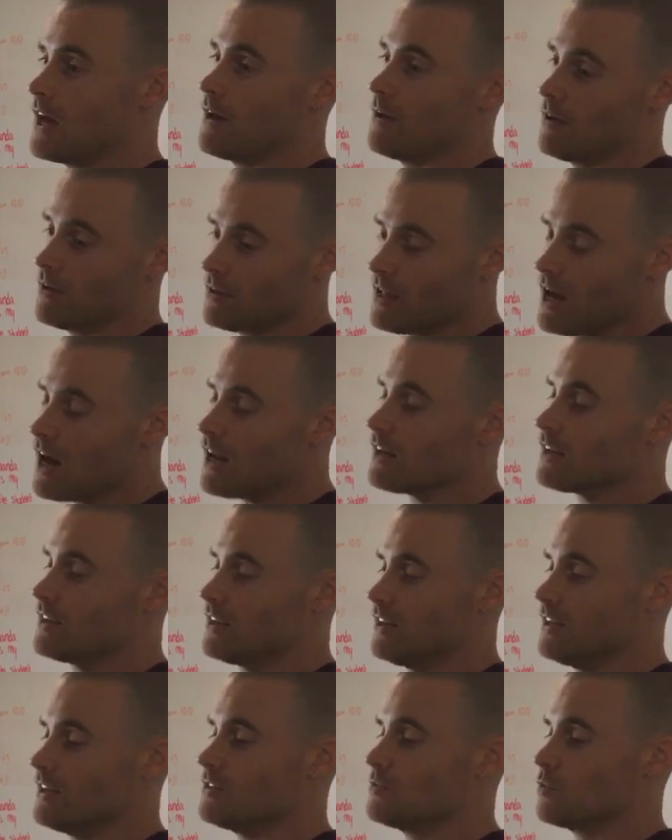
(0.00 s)
Yeah, a lot of
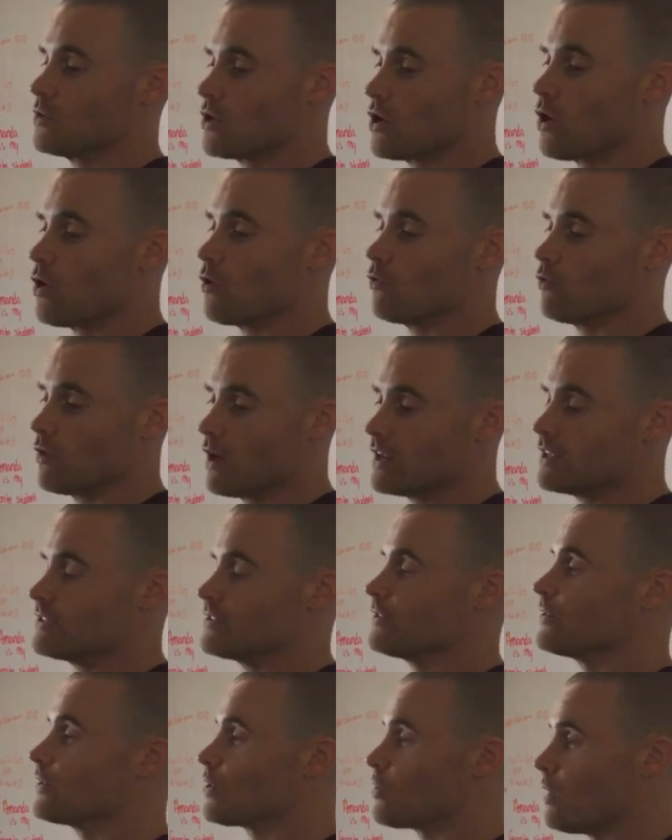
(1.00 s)
kids will go right
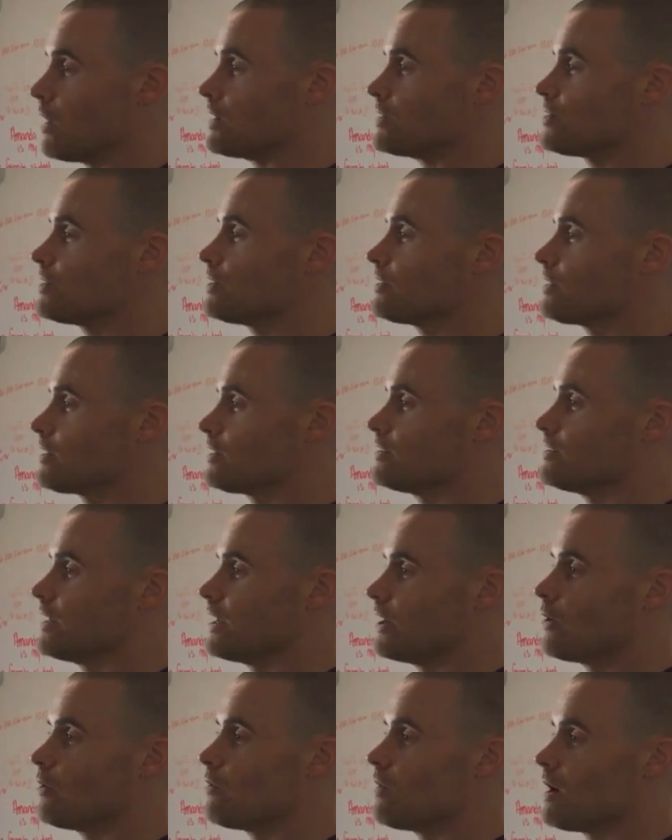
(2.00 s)
to the question because
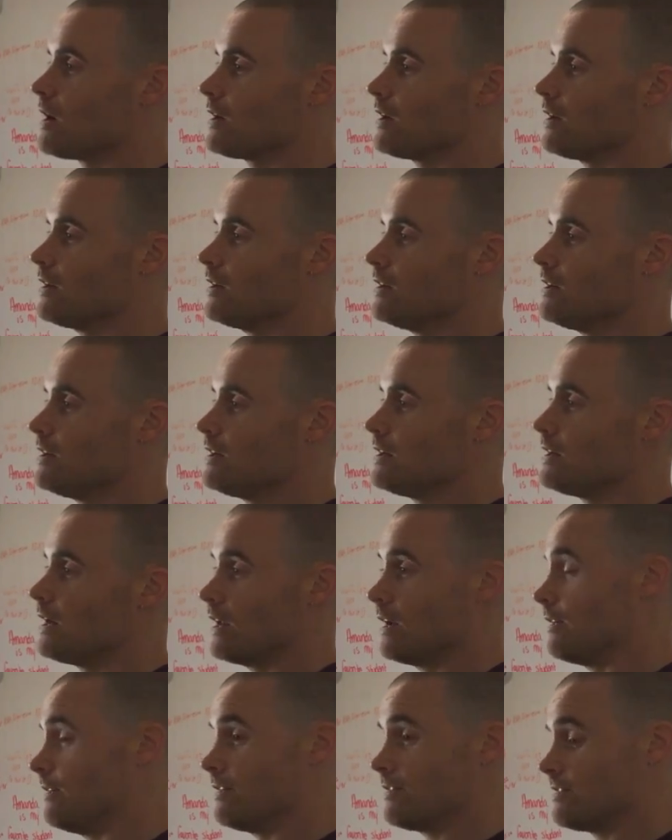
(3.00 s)
they don't want to,
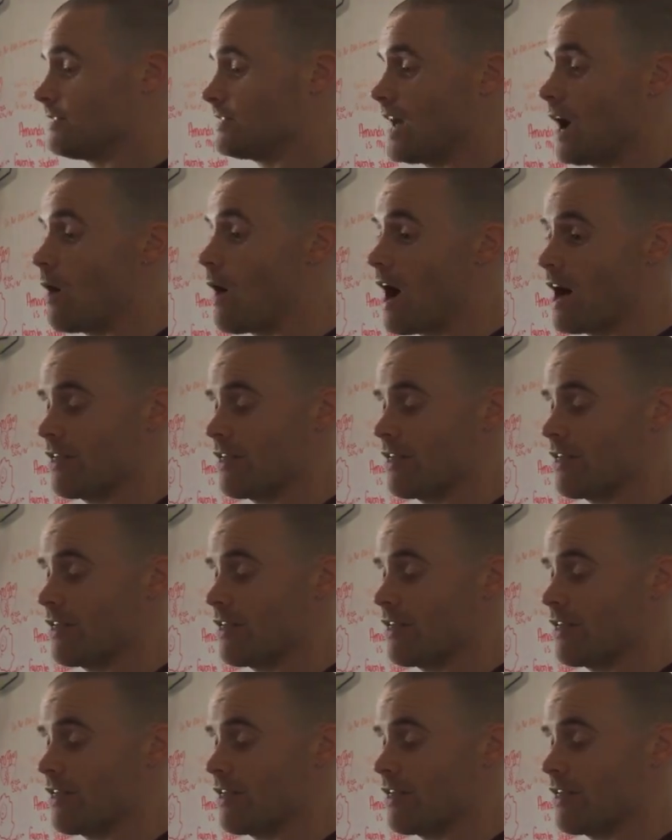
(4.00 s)
and this is how